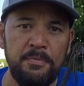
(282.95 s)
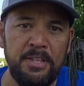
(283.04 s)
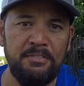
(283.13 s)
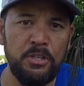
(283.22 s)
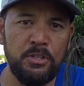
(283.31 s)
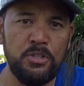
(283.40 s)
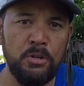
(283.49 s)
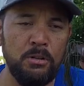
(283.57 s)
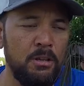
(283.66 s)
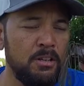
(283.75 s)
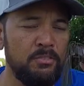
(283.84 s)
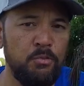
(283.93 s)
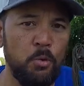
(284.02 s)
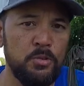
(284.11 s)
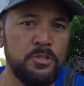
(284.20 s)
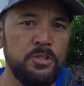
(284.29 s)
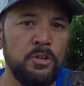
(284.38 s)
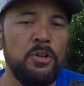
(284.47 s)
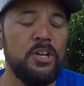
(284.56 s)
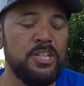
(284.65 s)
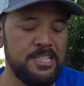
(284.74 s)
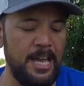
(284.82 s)
You have to exert a lot of force in your
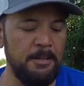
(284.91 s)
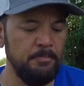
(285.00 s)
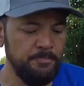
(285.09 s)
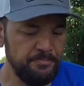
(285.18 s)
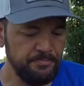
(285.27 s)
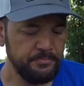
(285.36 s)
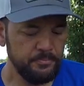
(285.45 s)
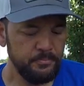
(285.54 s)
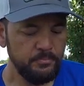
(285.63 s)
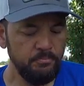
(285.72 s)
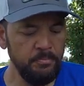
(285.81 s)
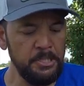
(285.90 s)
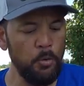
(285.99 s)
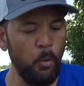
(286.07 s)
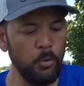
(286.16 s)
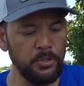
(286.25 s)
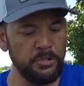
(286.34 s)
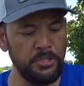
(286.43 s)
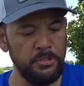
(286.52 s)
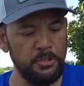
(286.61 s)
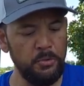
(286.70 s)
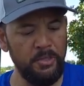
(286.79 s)
hook set in order to
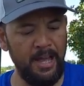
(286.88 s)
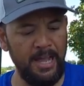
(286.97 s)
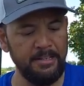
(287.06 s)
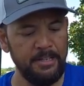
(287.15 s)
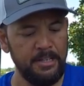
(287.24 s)
do that.